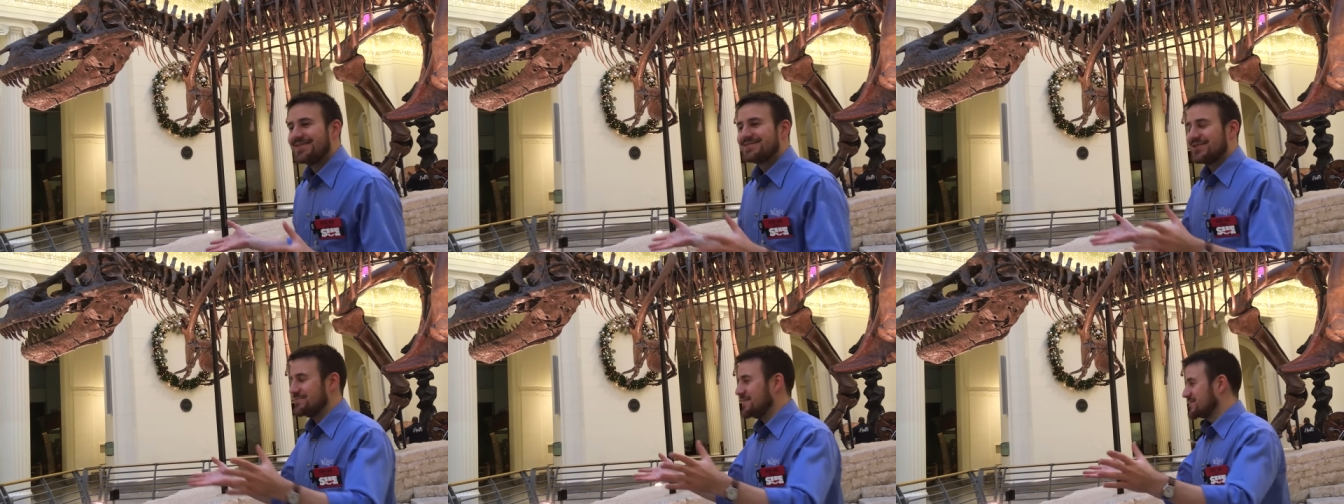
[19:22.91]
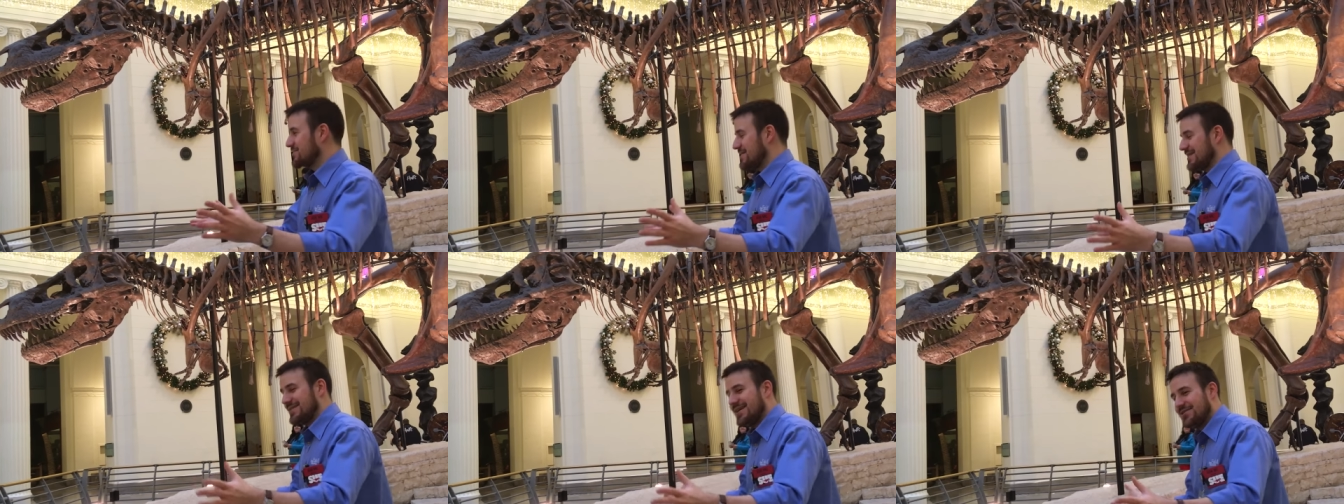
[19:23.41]
So the mystery
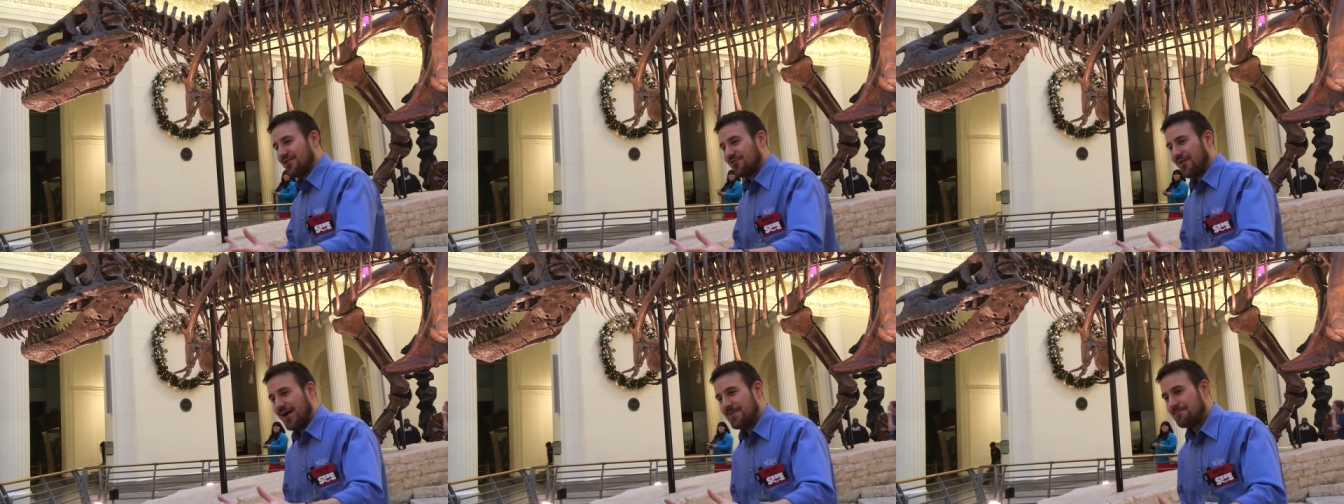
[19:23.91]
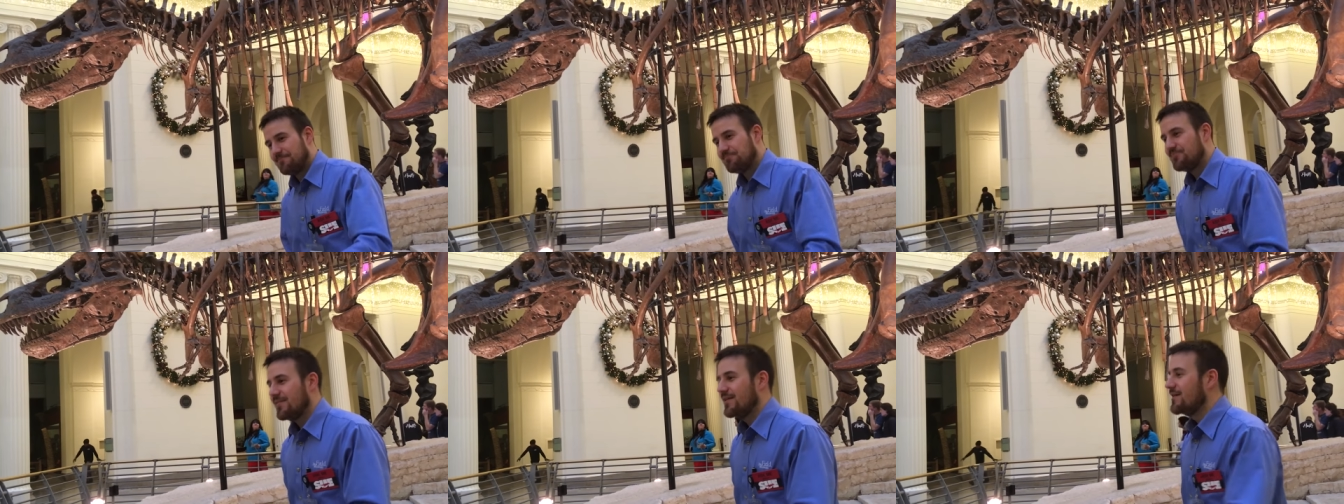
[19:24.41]
continues, right?
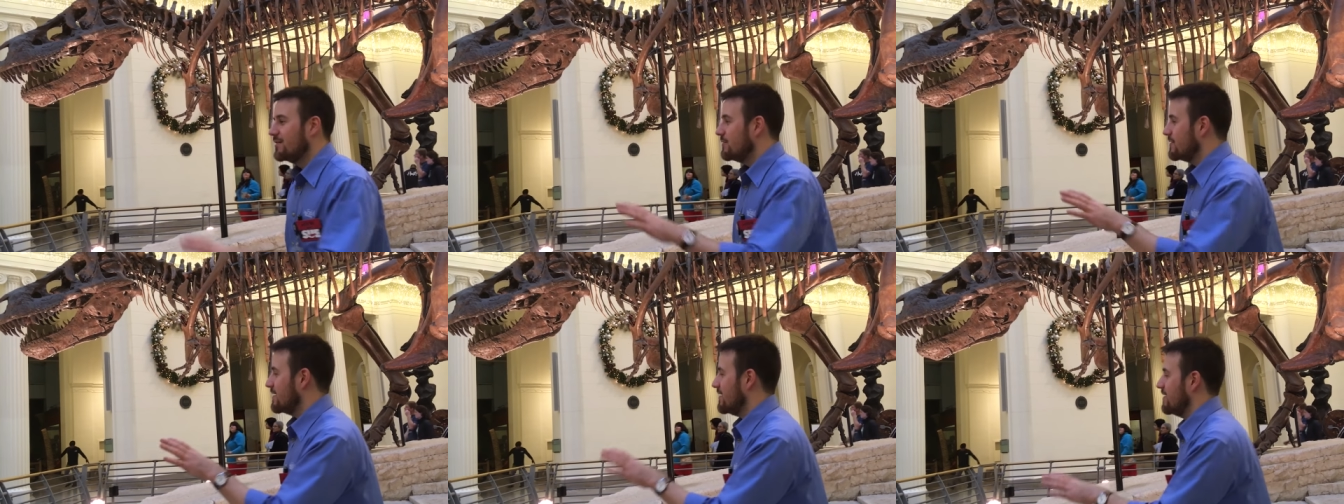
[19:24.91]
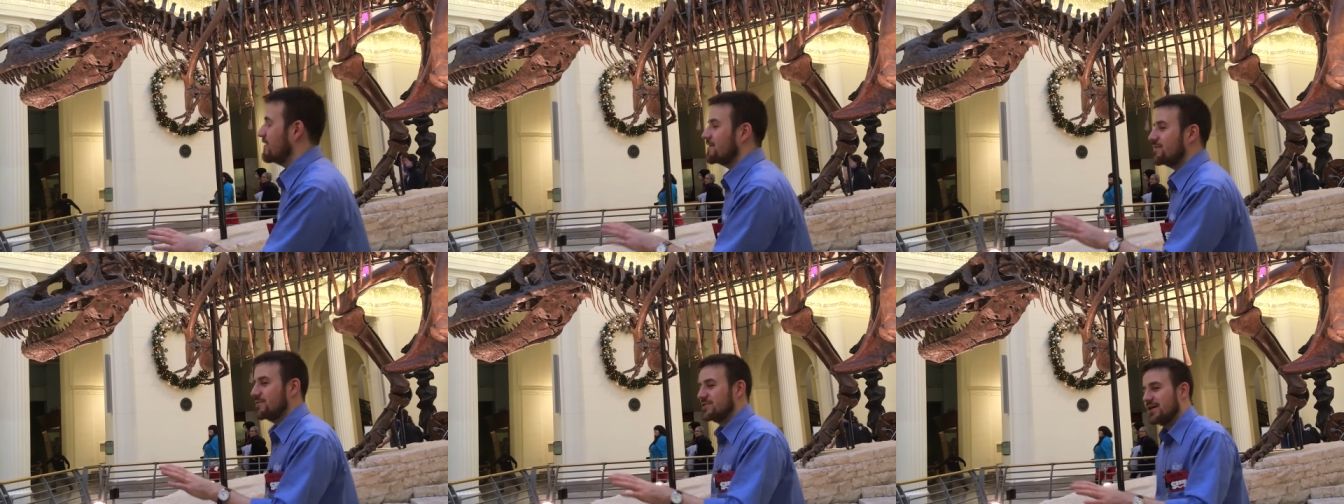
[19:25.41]
Well,
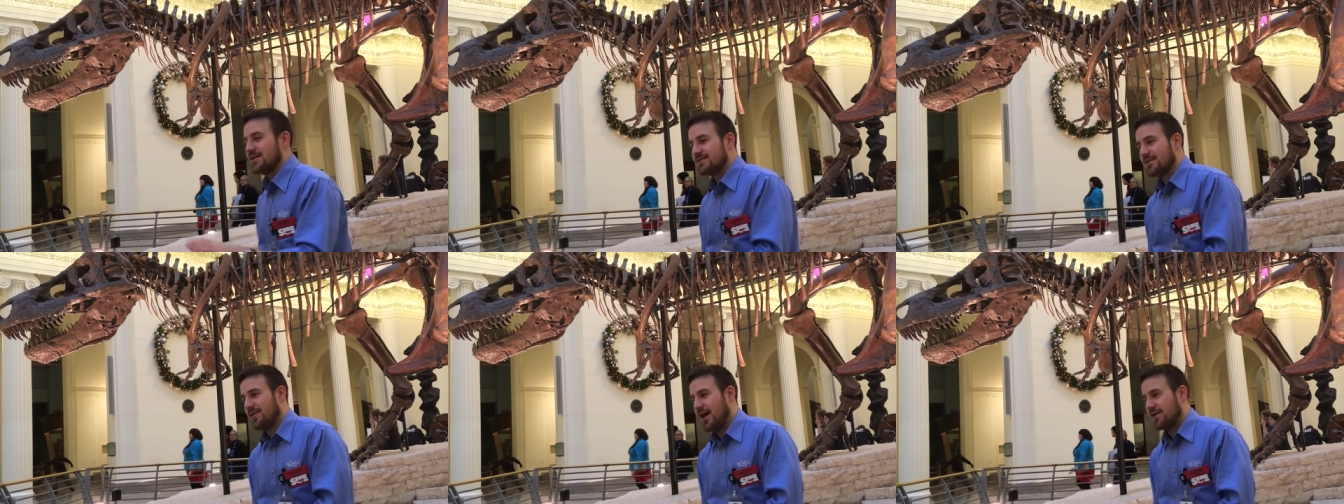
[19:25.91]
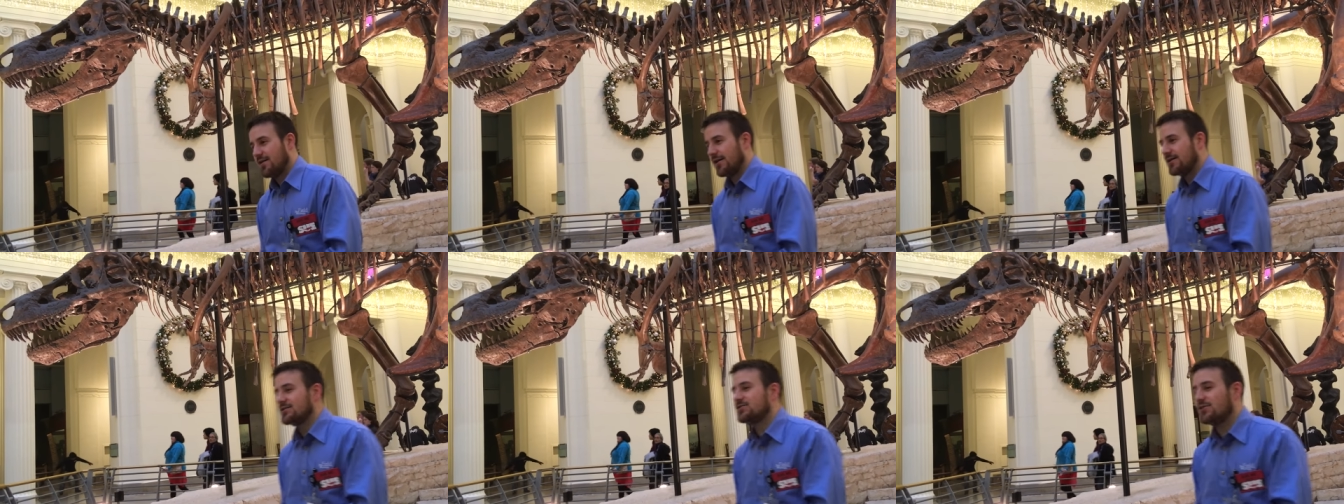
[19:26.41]
here's what's shedding some light on
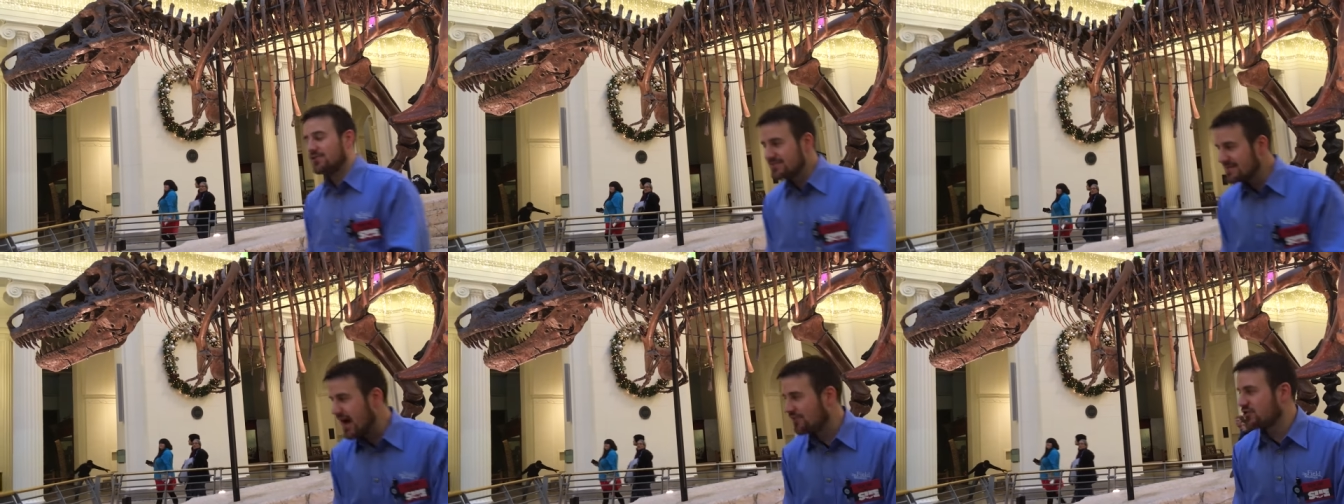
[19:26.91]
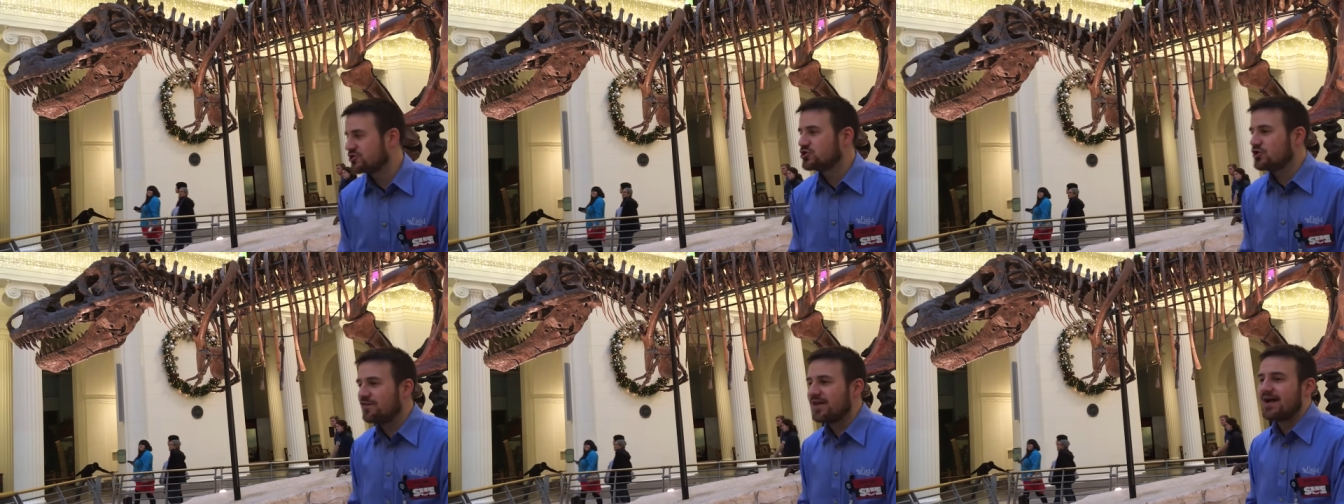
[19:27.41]
it. It turns out that
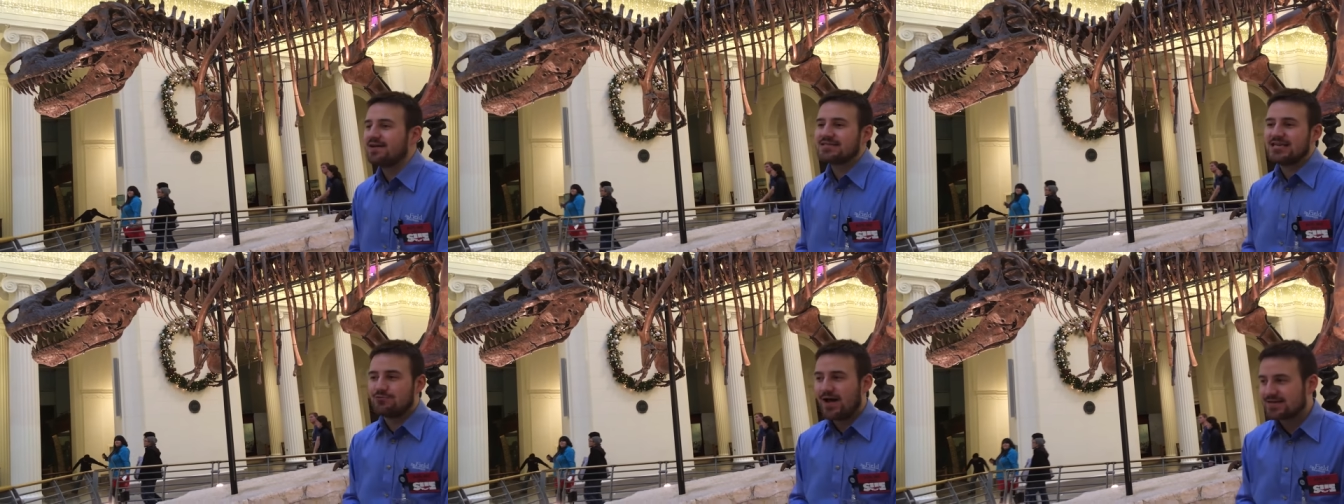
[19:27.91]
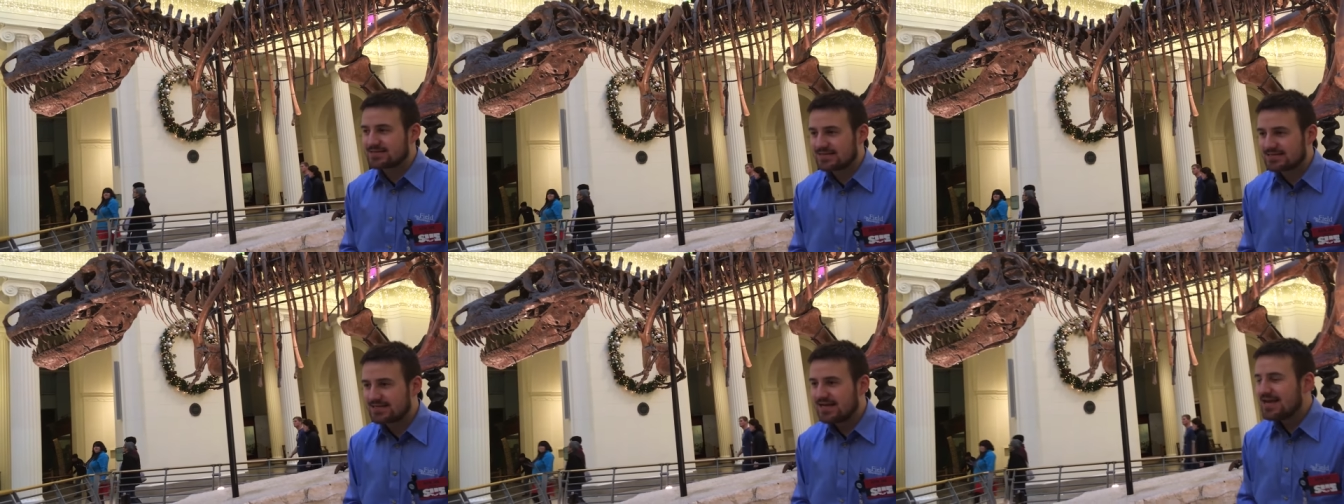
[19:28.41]
juvenile
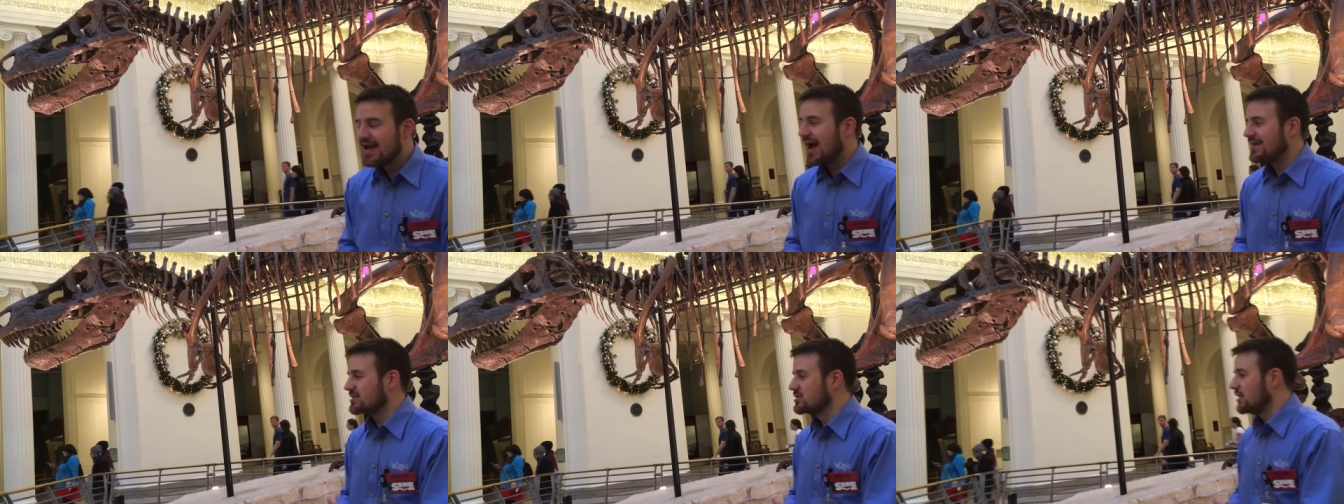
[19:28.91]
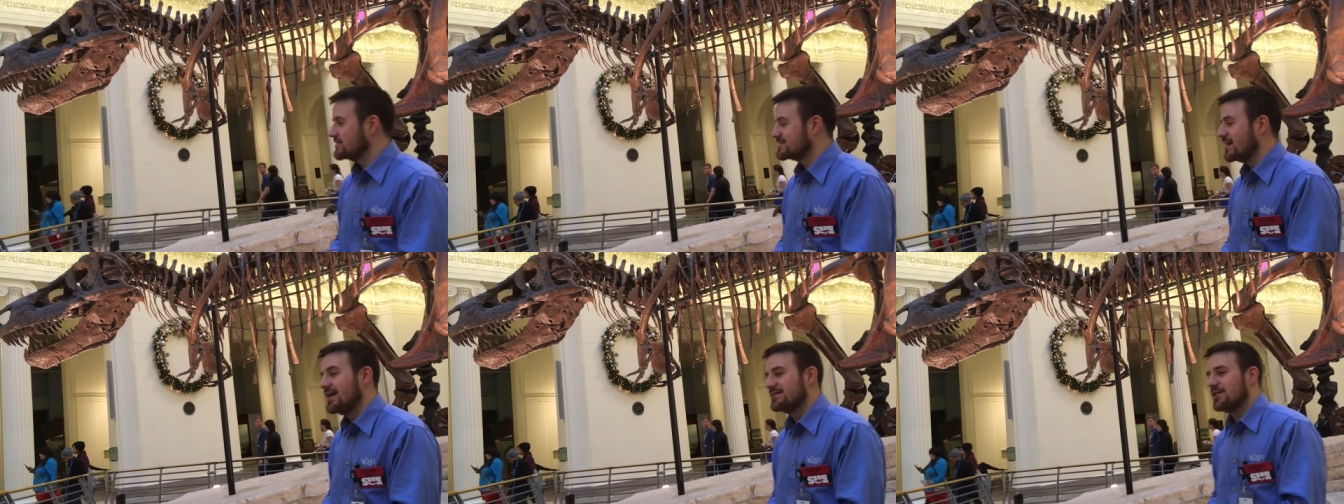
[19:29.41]
T-Rexes had
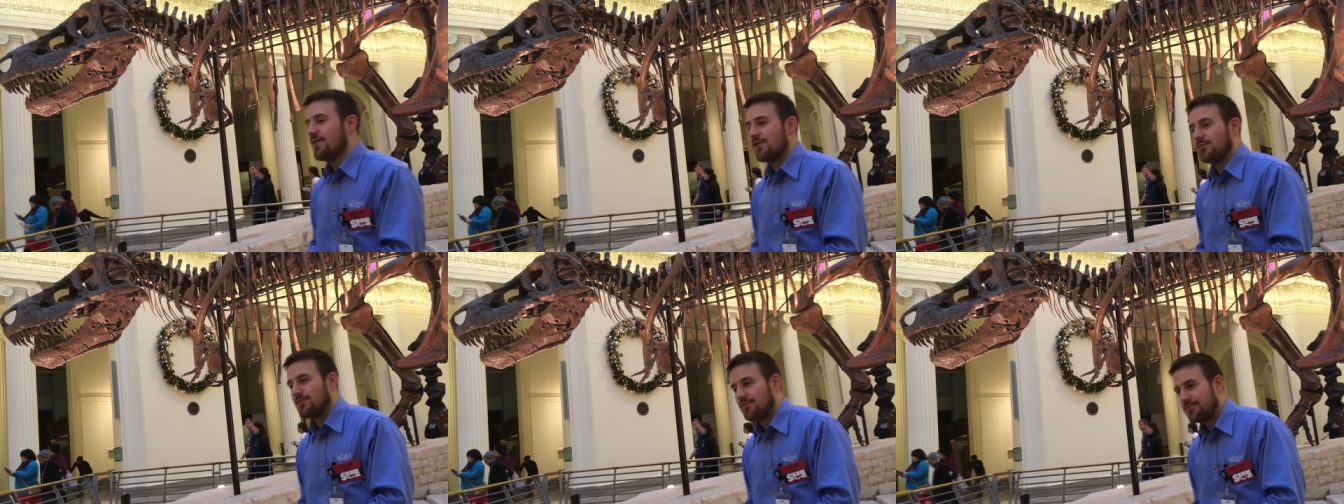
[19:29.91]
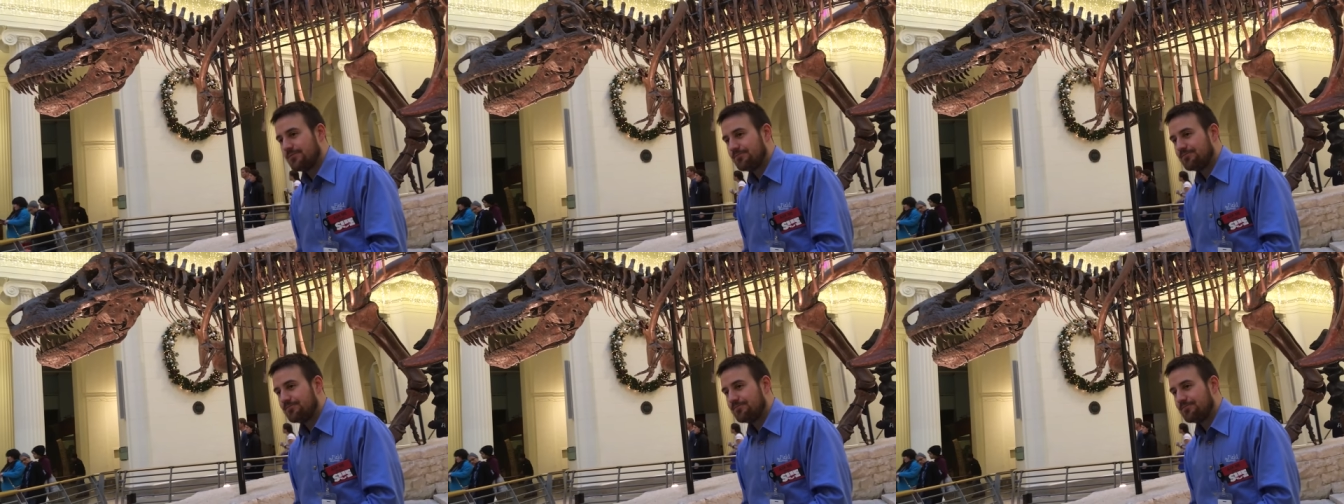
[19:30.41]
adult-sized arms.